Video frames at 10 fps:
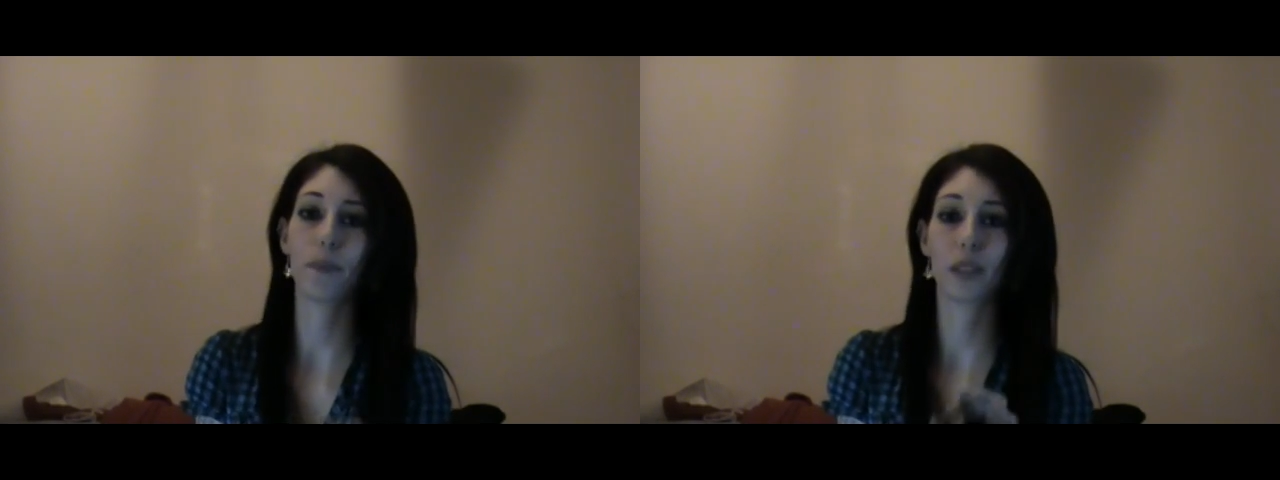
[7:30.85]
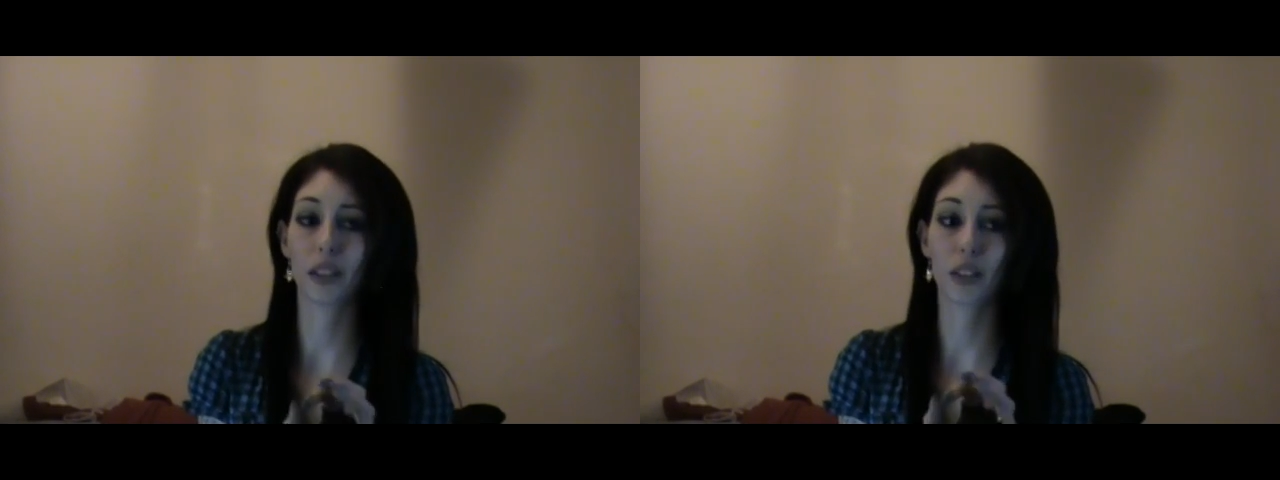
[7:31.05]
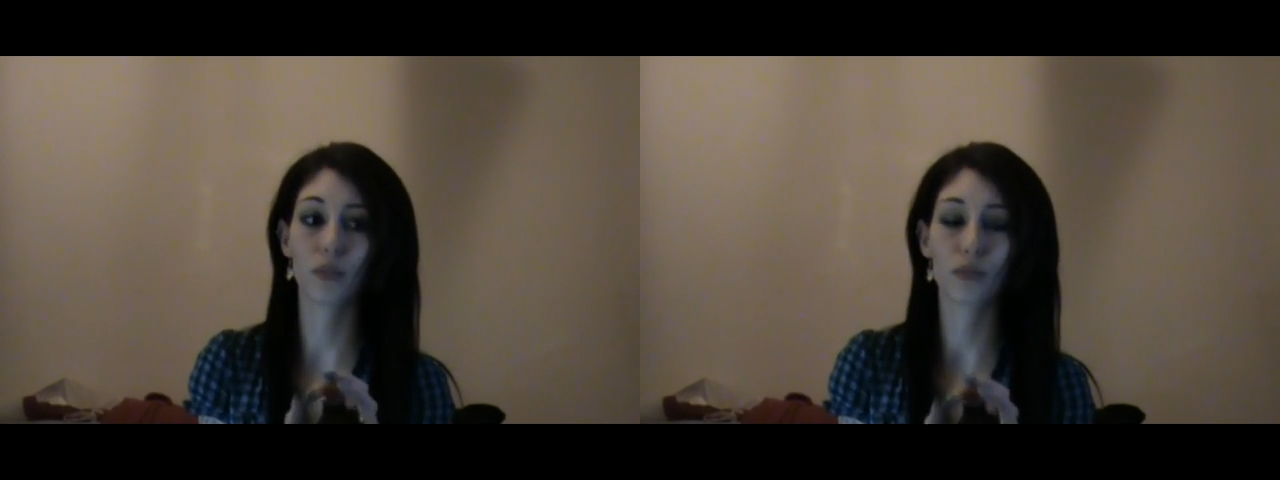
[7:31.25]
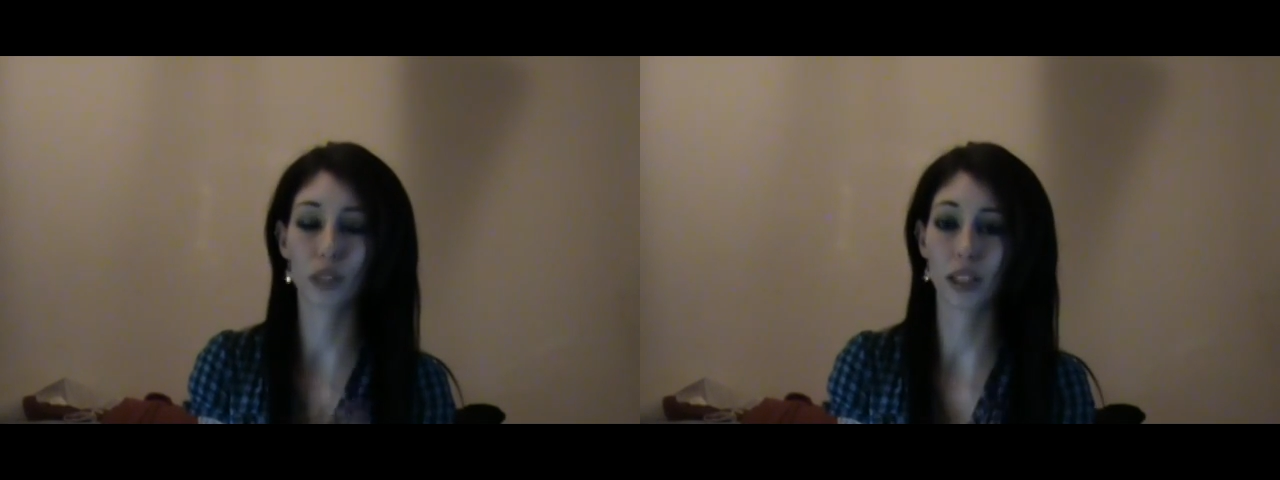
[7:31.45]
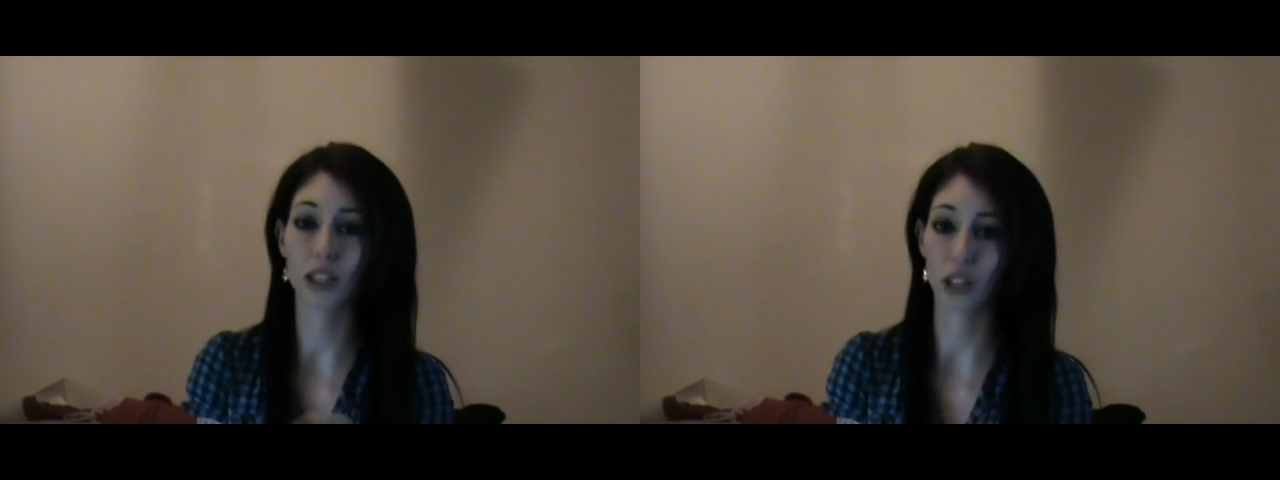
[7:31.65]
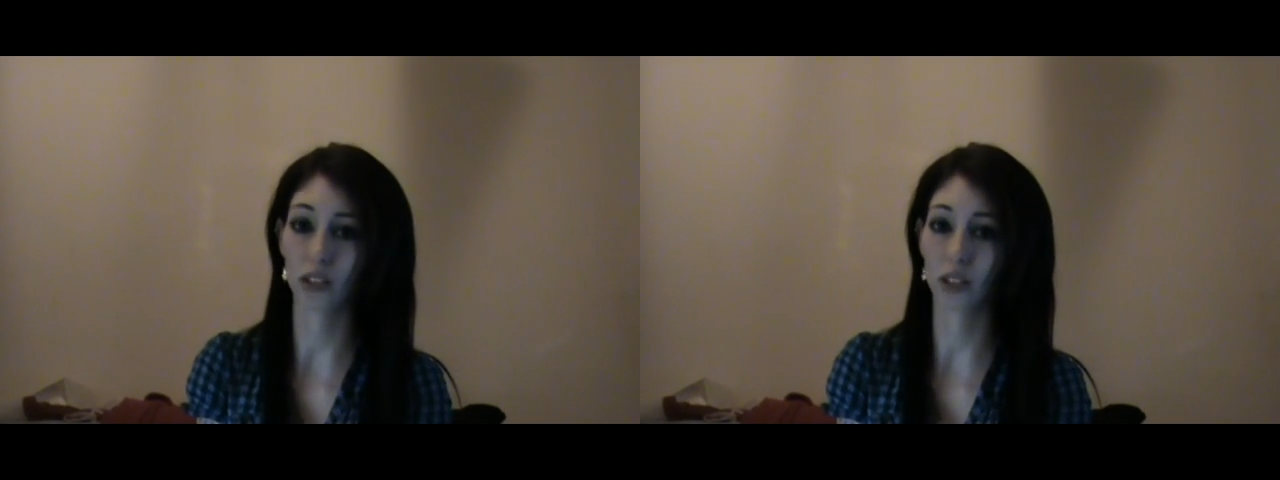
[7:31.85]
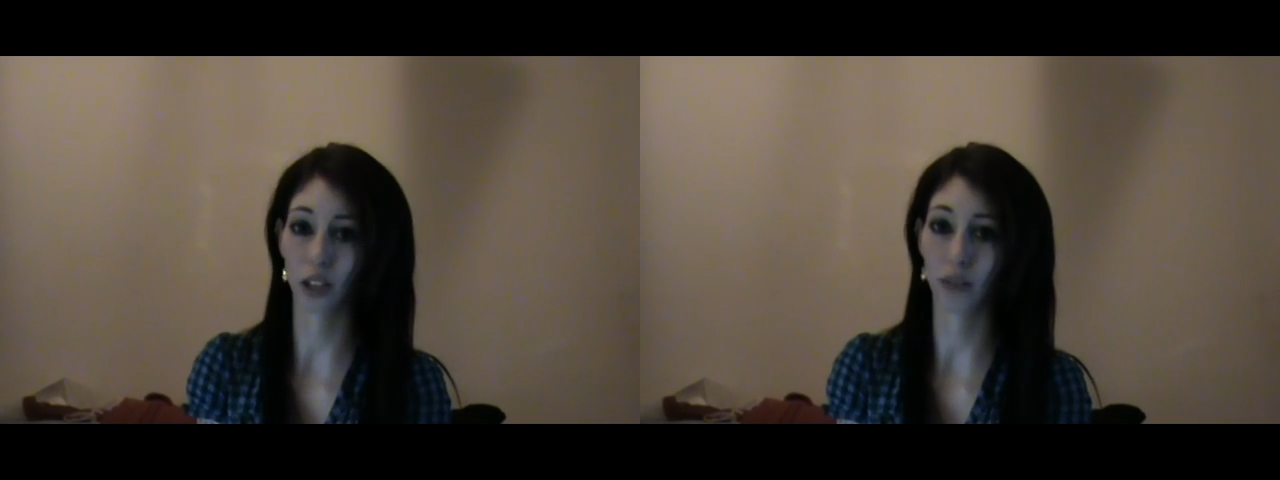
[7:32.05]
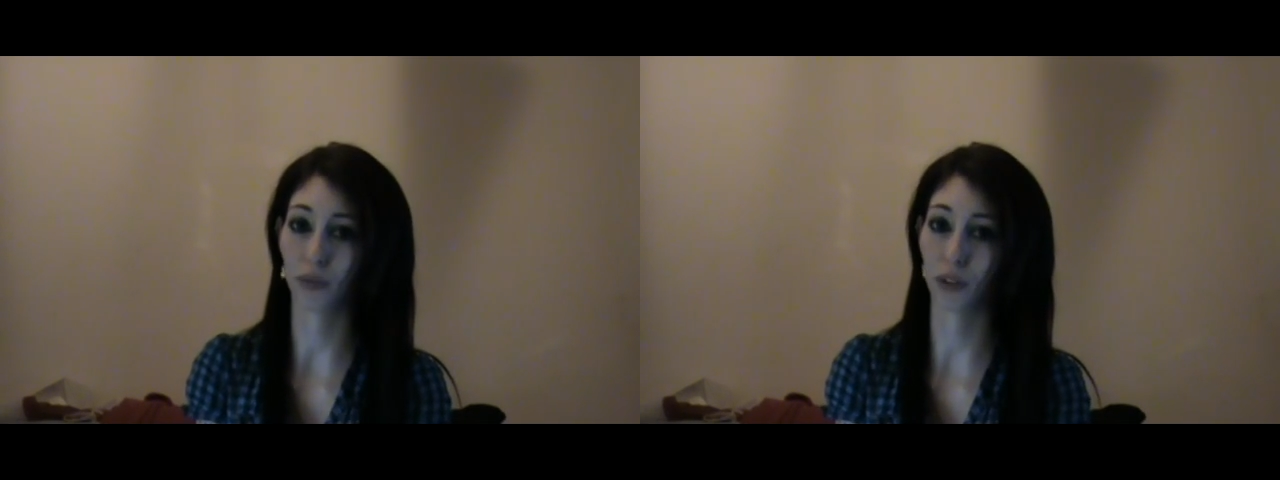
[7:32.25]
it can really change the
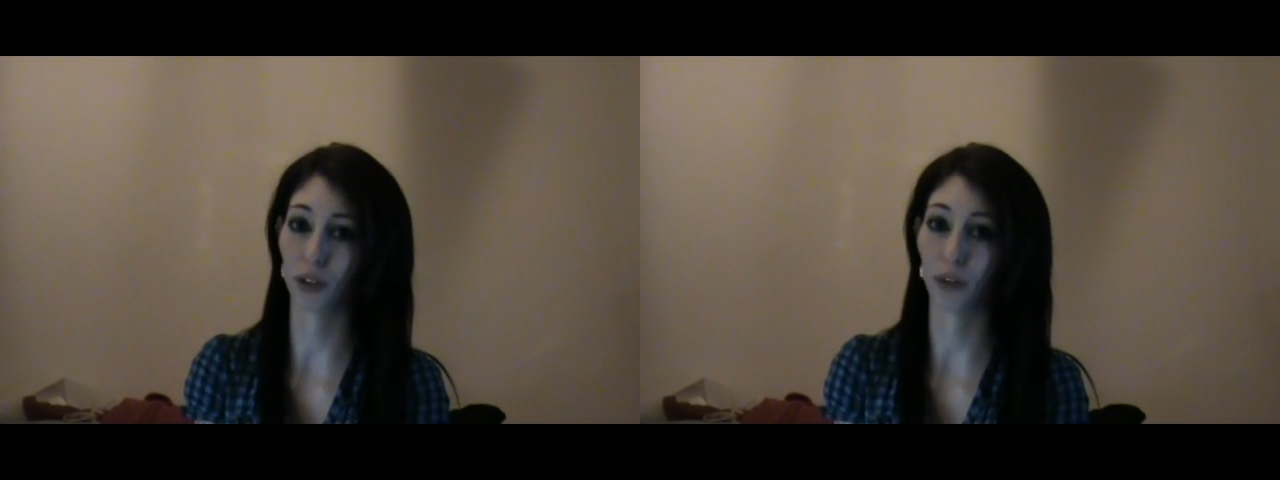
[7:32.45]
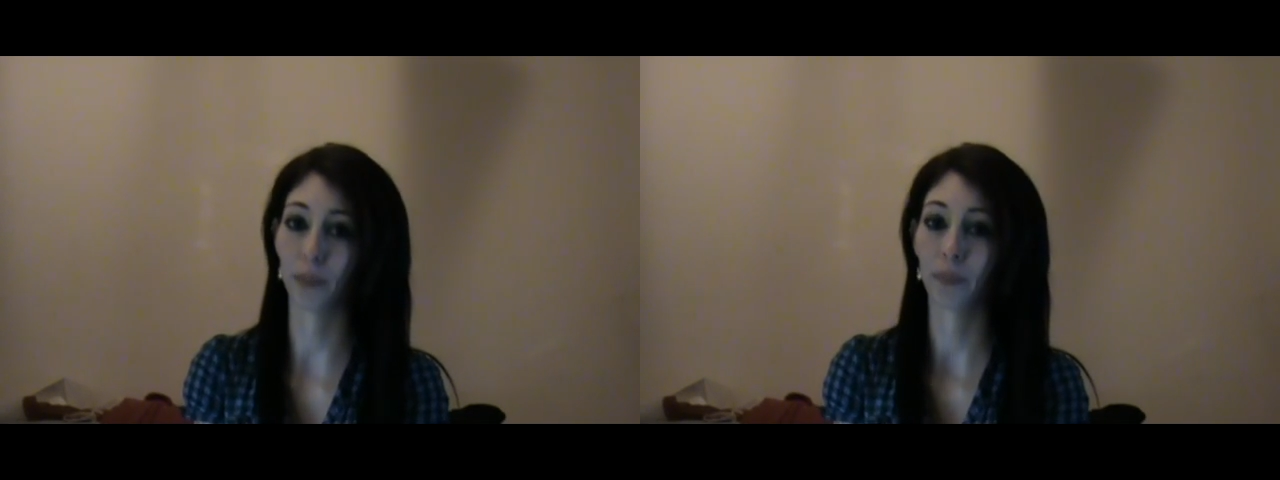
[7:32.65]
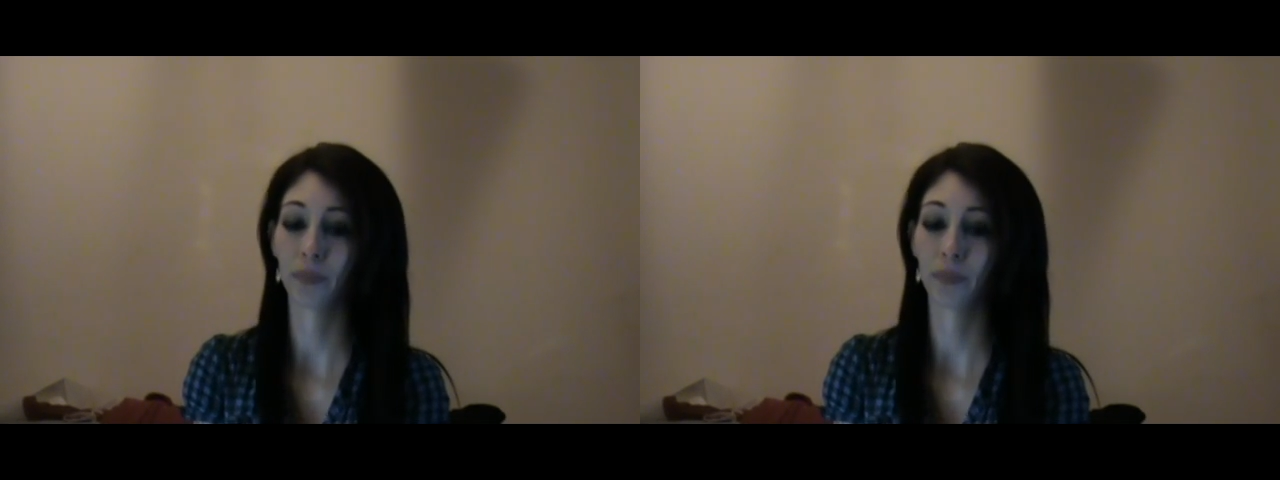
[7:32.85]
game for you.